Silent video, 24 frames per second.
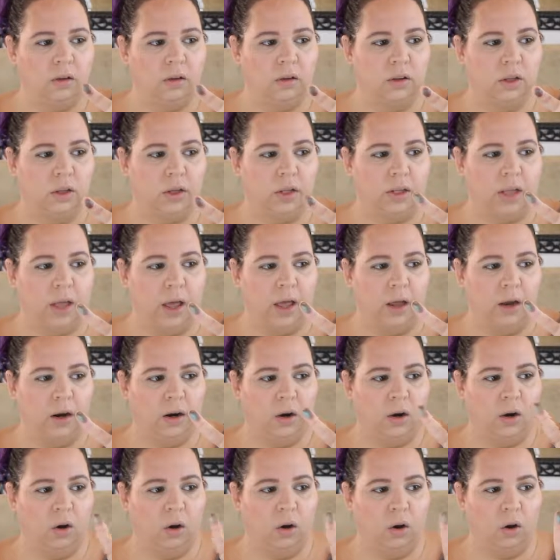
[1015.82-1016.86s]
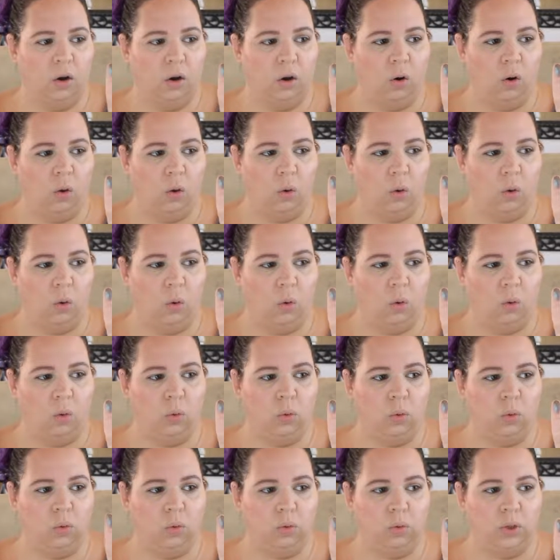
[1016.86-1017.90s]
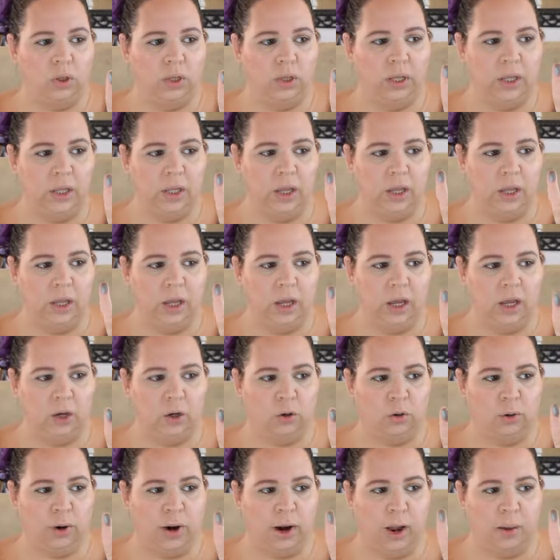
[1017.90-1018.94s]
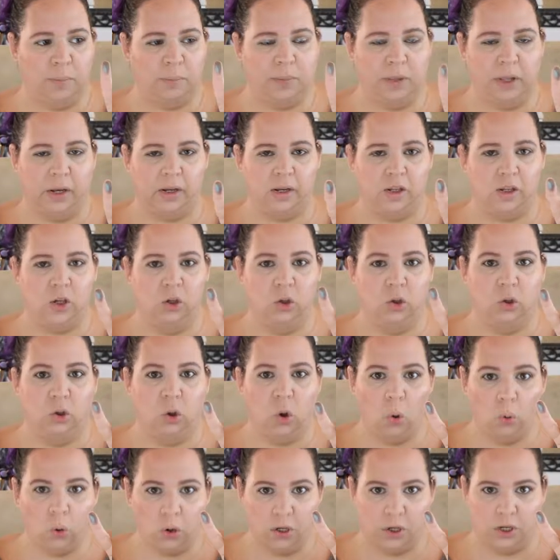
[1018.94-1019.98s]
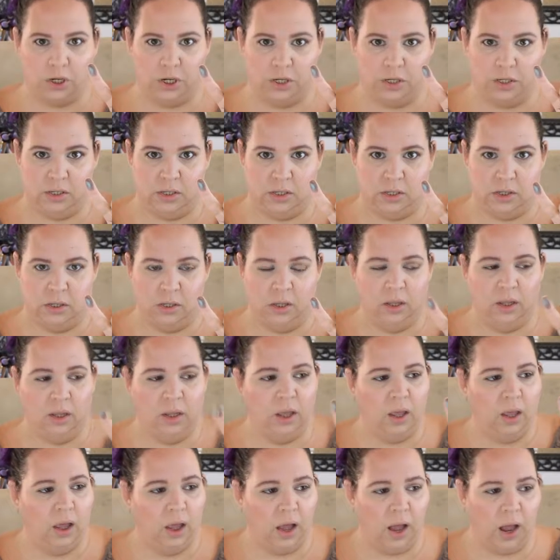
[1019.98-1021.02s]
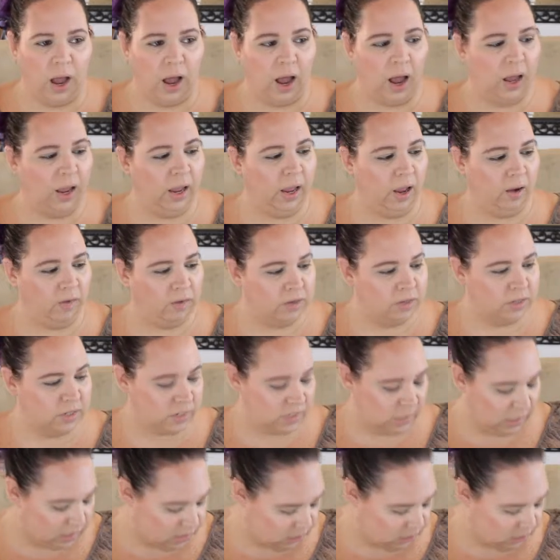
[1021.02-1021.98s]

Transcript: Look at that. Holy crap, that is gorgeous. Ever since I